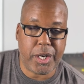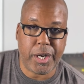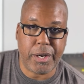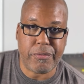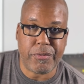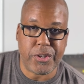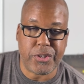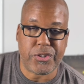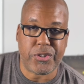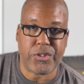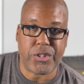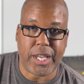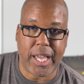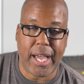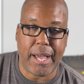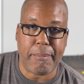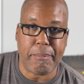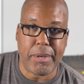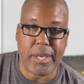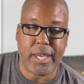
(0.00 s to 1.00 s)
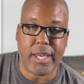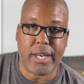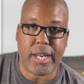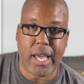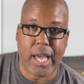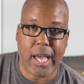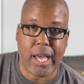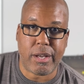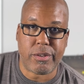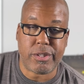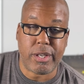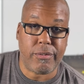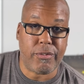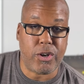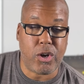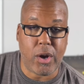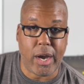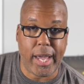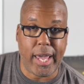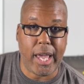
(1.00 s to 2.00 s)
this has got me in the house, even
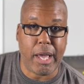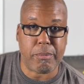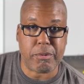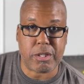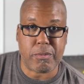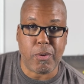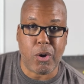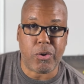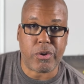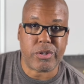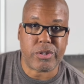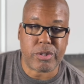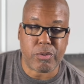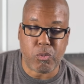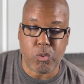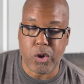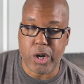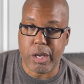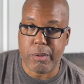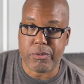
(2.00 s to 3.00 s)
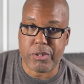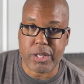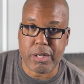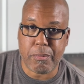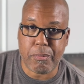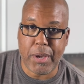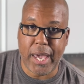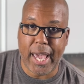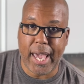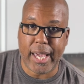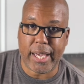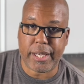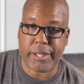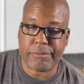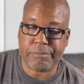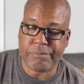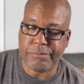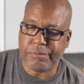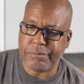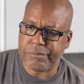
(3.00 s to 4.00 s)
though I am smoking some ribs in the back.
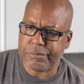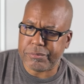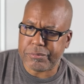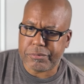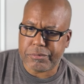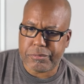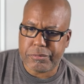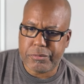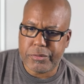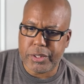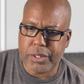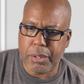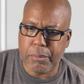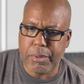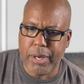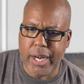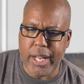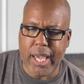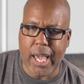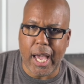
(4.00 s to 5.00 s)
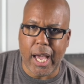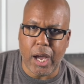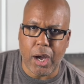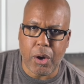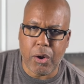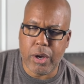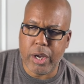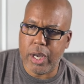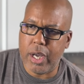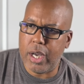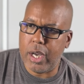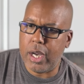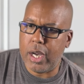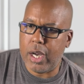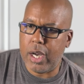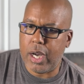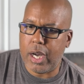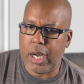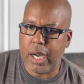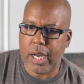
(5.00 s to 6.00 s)
But anyhow,
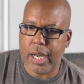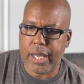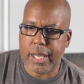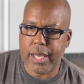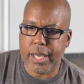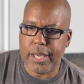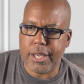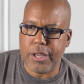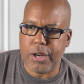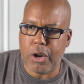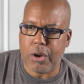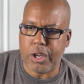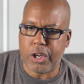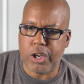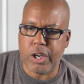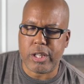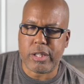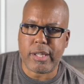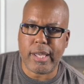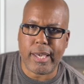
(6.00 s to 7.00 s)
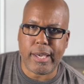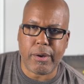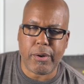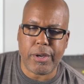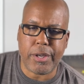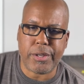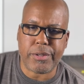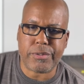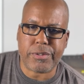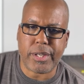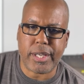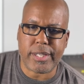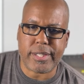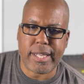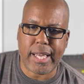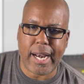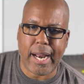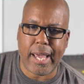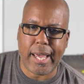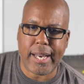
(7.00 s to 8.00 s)
you know, the good thing is
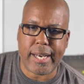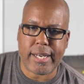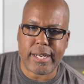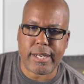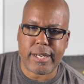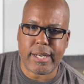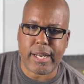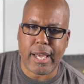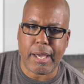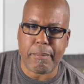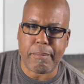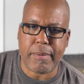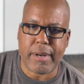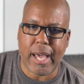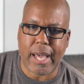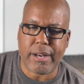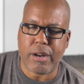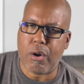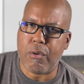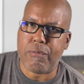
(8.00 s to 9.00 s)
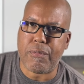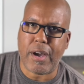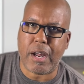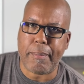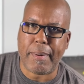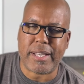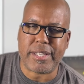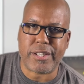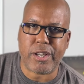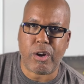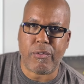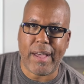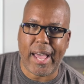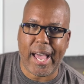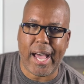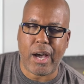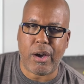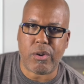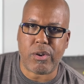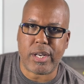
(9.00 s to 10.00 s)
that I don't find myself
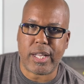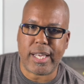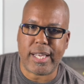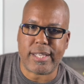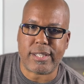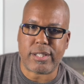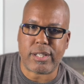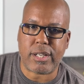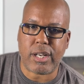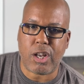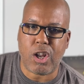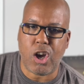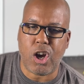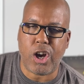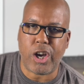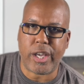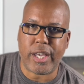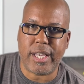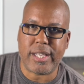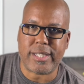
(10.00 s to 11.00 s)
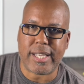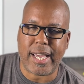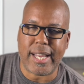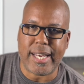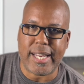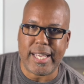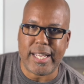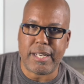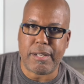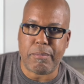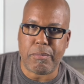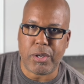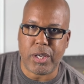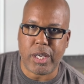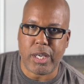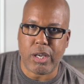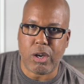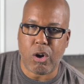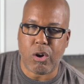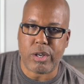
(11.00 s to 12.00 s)
out as long as I need to
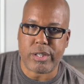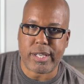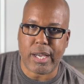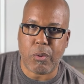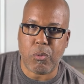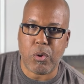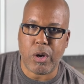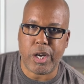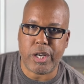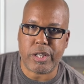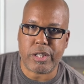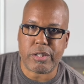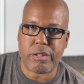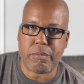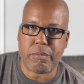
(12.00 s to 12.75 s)
be, or as I was